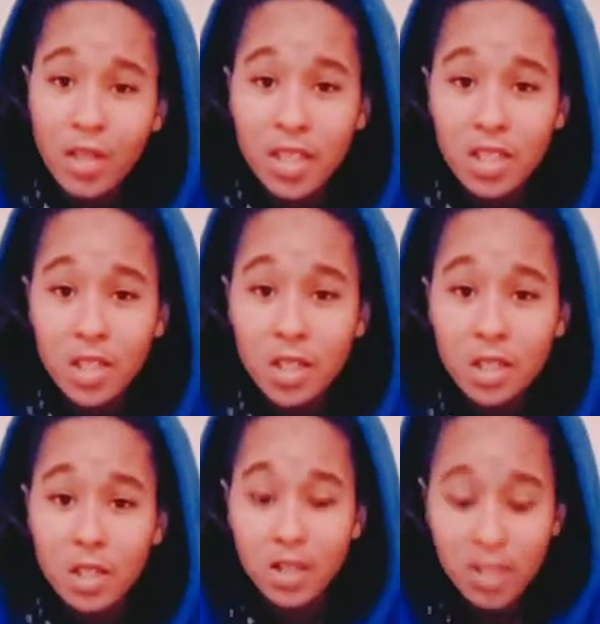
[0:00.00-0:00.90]
with that
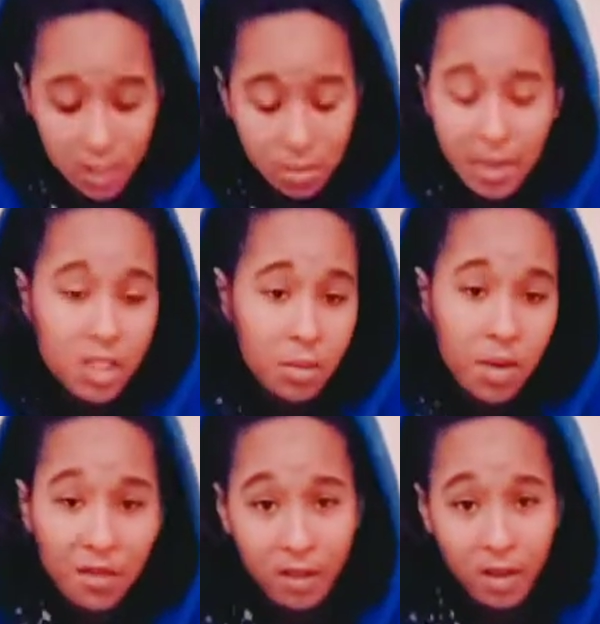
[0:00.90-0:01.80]
shit. Just made it
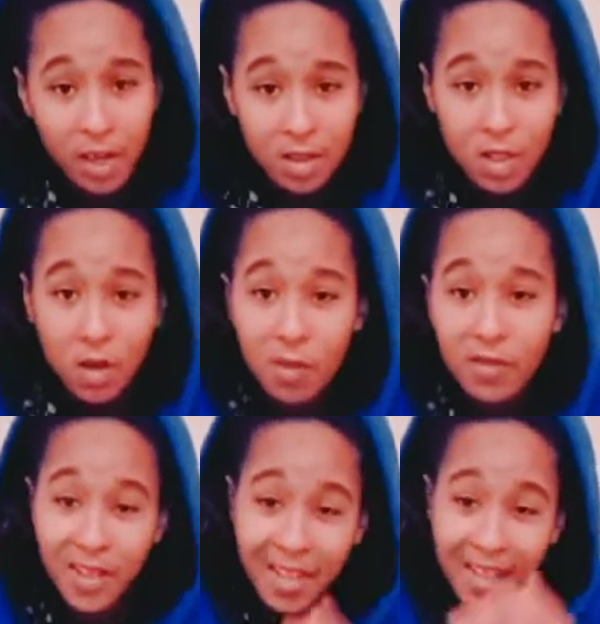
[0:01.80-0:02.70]
to my friend house though.
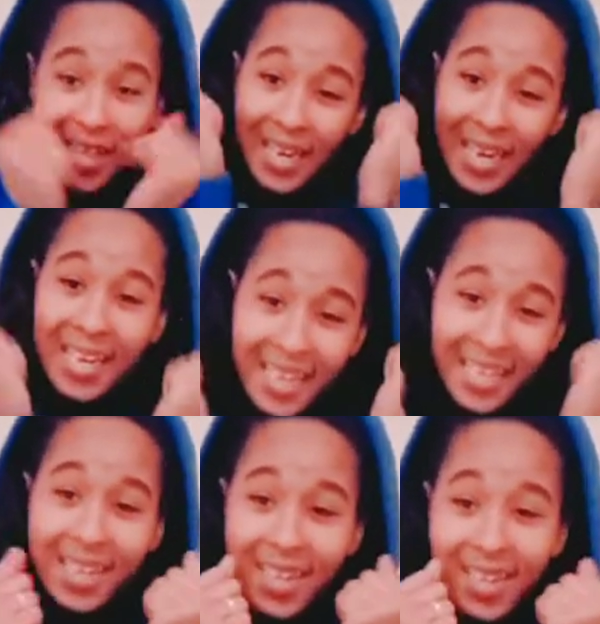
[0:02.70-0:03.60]
We finna get it
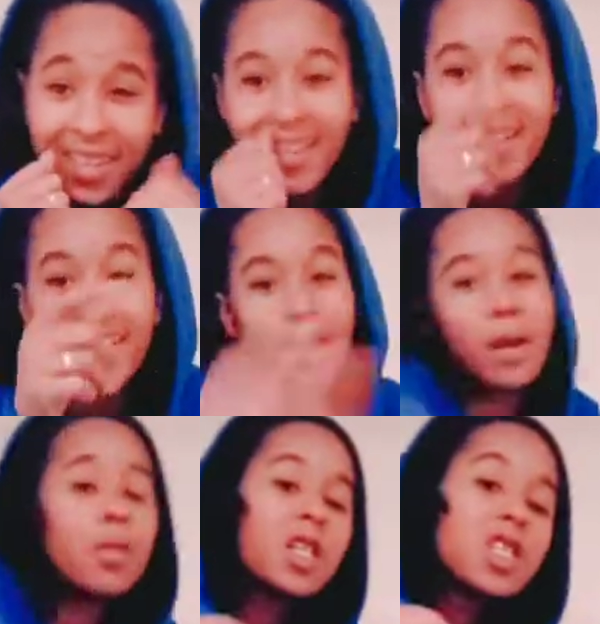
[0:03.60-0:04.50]
lit.
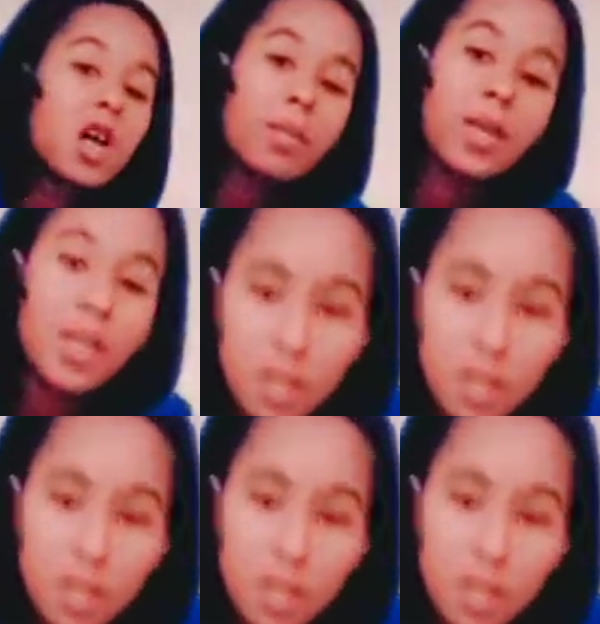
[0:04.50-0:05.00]
I'm gonna let y'all